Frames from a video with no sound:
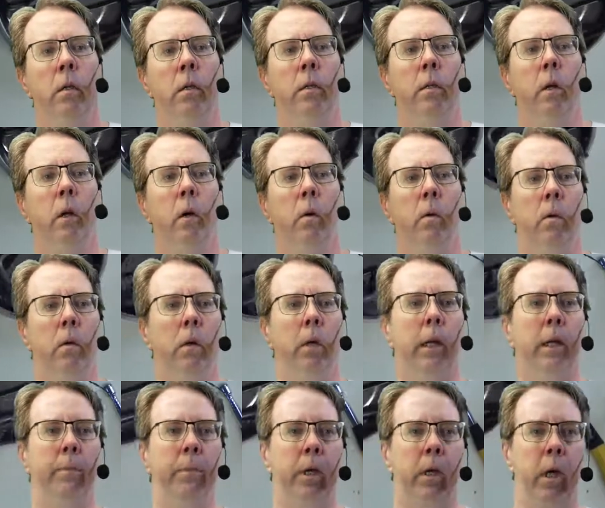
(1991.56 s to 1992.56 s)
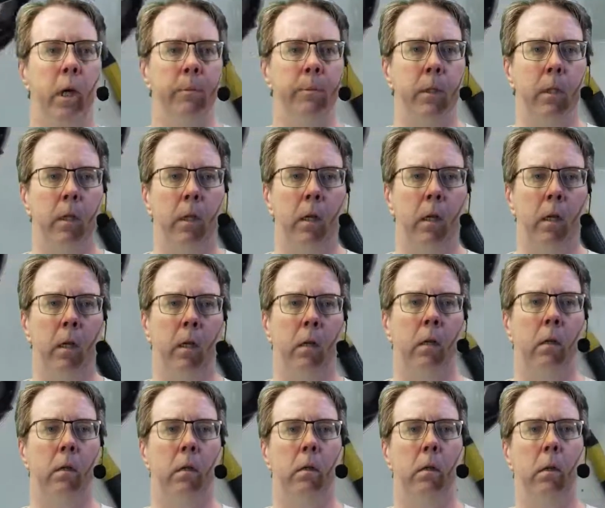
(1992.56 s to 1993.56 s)
So it becomes a
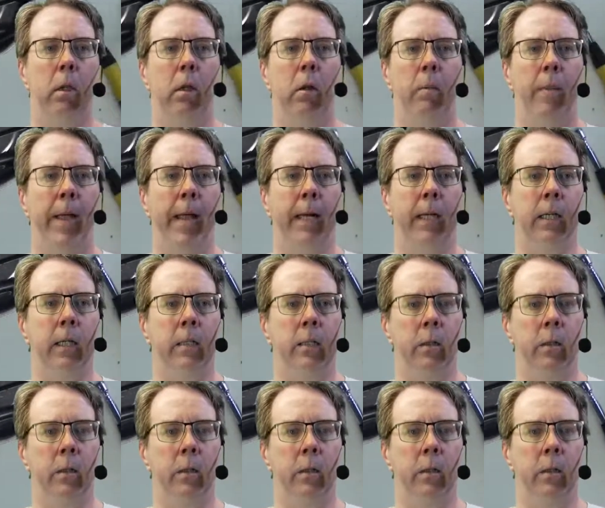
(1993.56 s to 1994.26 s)
little little magnet.